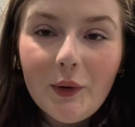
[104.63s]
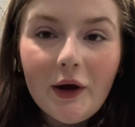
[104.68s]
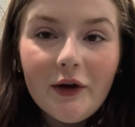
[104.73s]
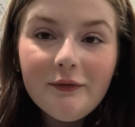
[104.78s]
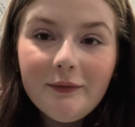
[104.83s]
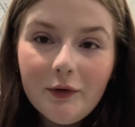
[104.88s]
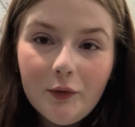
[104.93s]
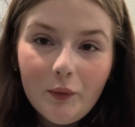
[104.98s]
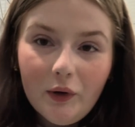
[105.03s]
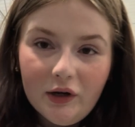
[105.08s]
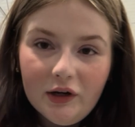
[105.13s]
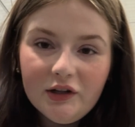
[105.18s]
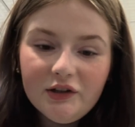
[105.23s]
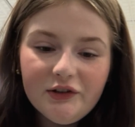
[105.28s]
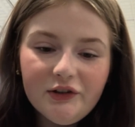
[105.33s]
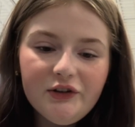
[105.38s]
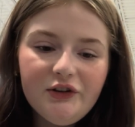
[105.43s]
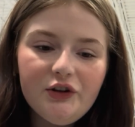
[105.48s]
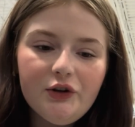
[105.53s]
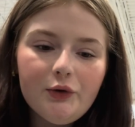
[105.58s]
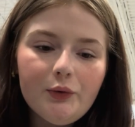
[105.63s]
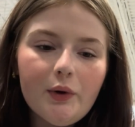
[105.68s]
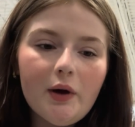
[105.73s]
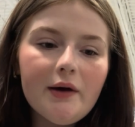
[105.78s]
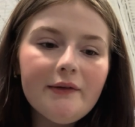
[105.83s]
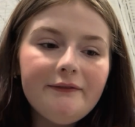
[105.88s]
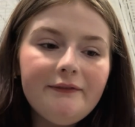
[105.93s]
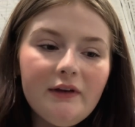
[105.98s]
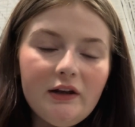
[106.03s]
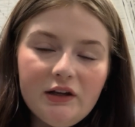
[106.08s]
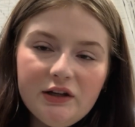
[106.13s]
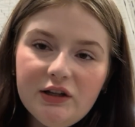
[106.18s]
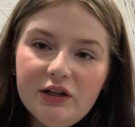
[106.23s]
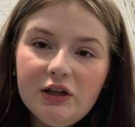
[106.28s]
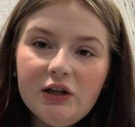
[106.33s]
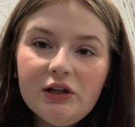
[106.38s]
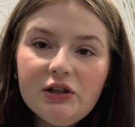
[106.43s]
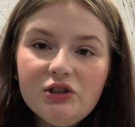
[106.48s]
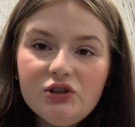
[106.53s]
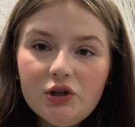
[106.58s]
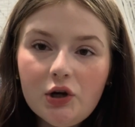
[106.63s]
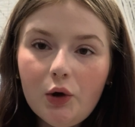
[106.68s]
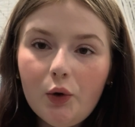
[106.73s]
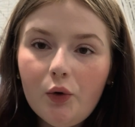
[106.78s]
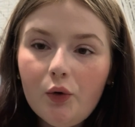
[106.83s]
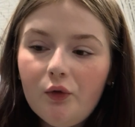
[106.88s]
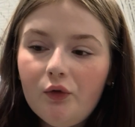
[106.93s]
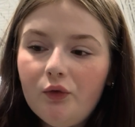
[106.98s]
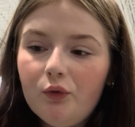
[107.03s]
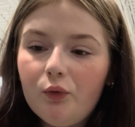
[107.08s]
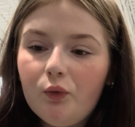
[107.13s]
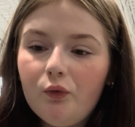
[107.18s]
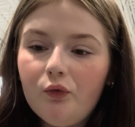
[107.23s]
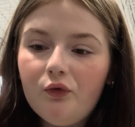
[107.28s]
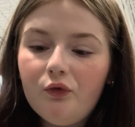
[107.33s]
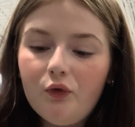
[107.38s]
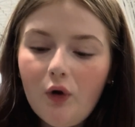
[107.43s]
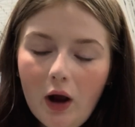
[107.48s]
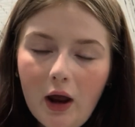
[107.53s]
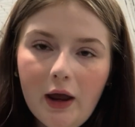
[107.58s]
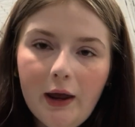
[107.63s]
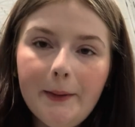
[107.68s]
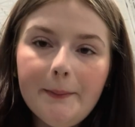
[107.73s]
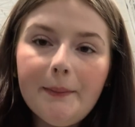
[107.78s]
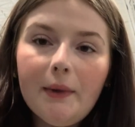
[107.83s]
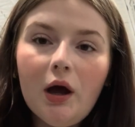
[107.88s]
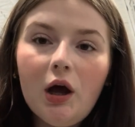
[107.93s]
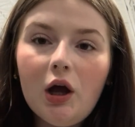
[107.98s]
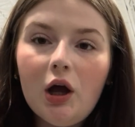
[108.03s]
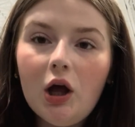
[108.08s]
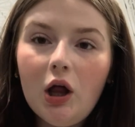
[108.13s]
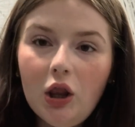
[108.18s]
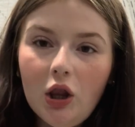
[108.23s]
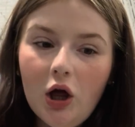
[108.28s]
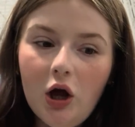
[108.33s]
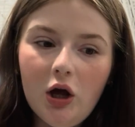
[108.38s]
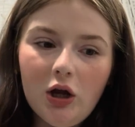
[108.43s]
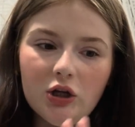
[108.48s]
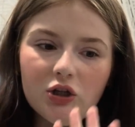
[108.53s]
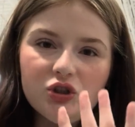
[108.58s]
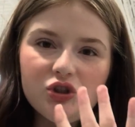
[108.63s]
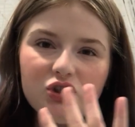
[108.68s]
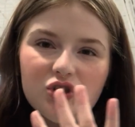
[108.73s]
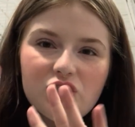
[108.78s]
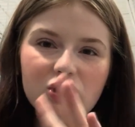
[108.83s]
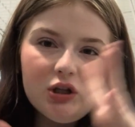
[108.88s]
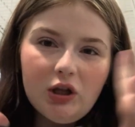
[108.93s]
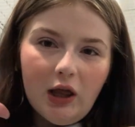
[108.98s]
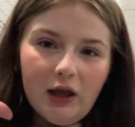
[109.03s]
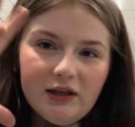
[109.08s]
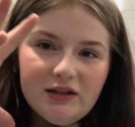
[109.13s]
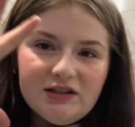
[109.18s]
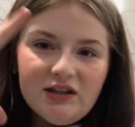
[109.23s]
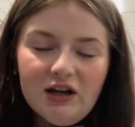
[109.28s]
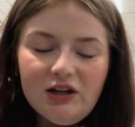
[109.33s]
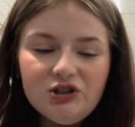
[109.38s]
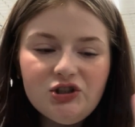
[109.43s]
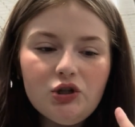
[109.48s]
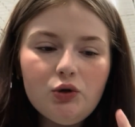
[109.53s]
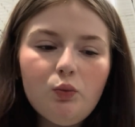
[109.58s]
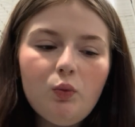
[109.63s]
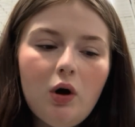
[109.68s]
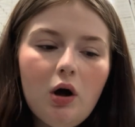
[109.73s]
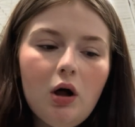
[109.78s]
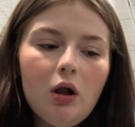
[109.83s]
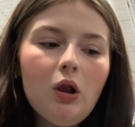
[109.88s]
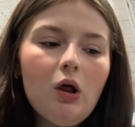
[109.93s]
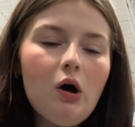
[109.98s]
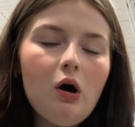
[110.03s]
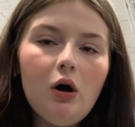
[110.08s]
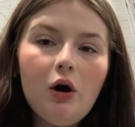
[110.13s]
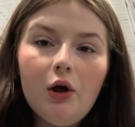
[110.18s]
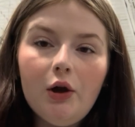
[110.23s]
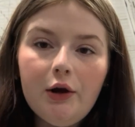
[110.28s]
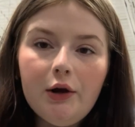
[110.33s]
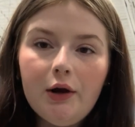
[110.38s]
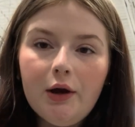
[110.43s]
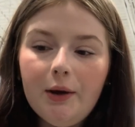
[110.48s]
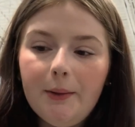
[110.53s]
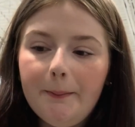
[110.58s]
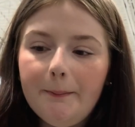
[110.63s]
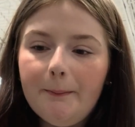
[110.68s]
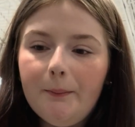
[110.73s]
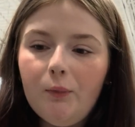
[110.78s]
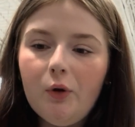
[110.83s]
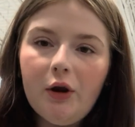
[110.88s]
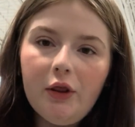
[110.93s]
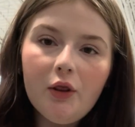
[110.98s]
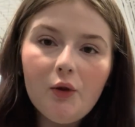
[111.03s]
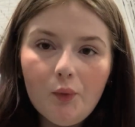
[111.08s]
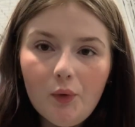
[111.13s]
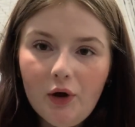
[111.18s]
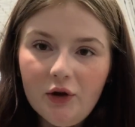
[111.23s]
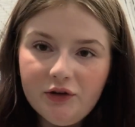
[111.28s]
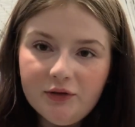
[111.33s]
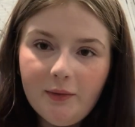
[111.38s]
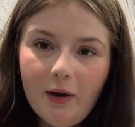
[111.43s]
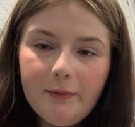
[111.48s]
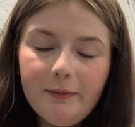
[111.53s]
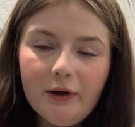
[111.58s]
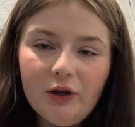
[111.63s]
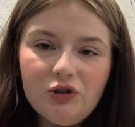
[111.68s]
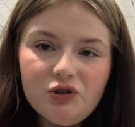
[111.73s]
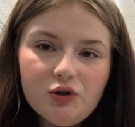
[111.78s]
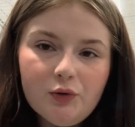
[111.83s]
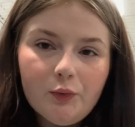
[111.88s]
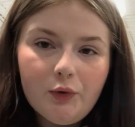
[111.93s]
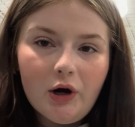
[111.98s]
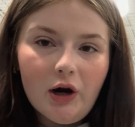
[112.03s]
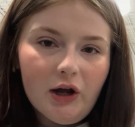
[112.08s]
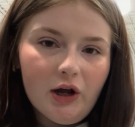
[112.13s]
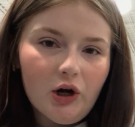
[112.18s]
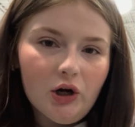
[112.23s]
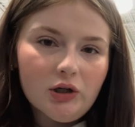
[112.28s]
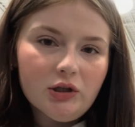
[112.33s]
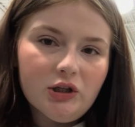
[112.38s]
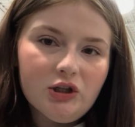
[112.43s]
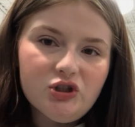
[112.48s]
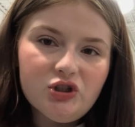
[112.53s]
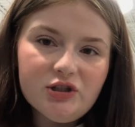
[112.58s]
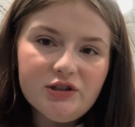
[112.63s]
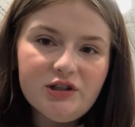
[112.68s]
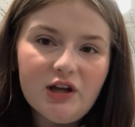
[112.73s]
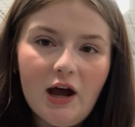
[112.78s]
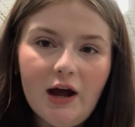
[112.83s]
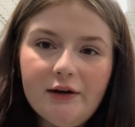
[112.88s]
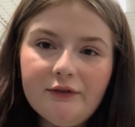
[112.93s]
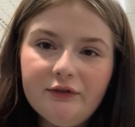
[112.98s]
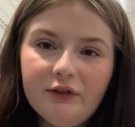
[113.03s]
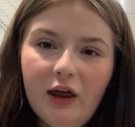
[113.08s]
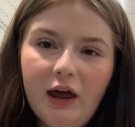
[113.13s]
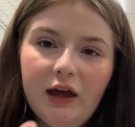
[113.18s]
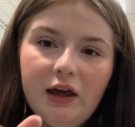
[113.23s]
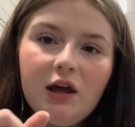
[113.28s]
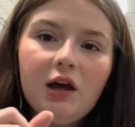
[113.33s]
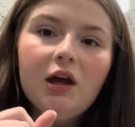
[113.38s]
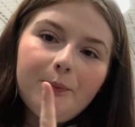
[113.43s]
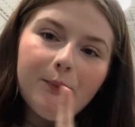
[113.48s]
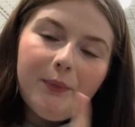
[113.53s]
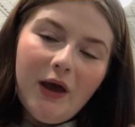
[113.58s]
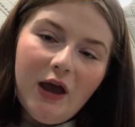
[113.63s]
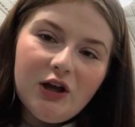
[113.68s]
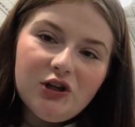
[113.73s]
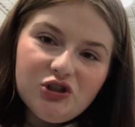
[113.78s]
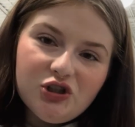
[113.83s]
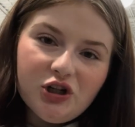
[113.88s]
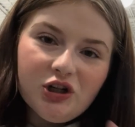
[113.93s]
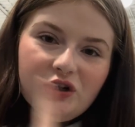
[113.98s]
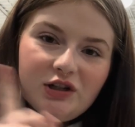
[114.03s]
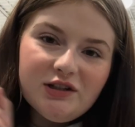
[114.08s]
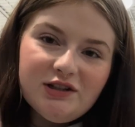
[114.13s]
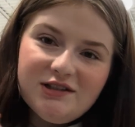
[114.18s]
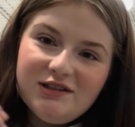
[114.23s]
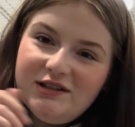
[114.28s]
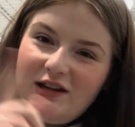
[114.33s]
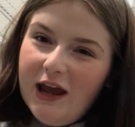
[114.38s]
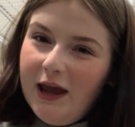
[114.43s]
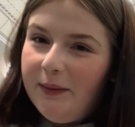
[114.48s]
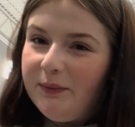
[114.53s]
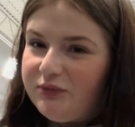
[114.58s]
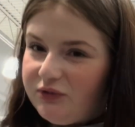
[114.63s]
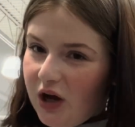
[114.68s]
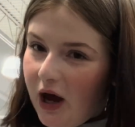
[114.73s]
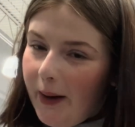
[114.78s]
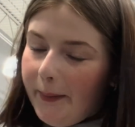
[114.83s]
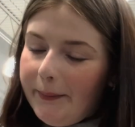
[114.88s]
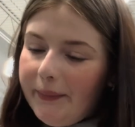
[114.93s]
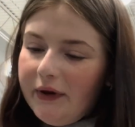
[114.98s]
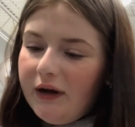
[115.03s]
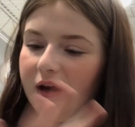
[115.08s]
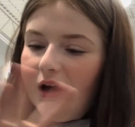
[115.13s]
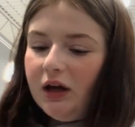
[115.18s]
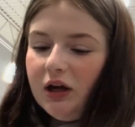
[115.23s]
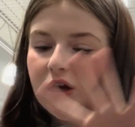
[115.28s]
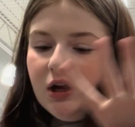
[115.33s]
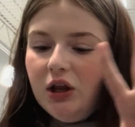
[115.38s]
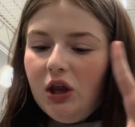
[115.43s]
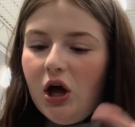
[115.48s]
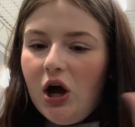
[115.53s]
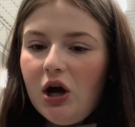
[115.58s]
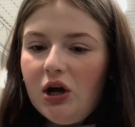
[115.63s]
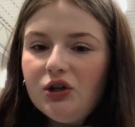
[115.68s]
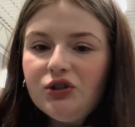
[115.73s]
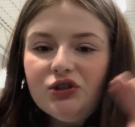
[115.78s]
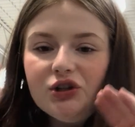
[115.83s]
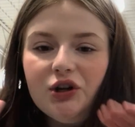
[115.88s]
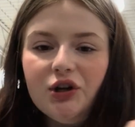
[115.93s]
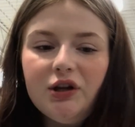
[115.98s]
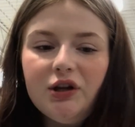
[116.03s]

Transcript: I've been wanting to do a vintage frame collage section wall on one of the walls of my bedroom, where I currently just have pictures taped up in a collage little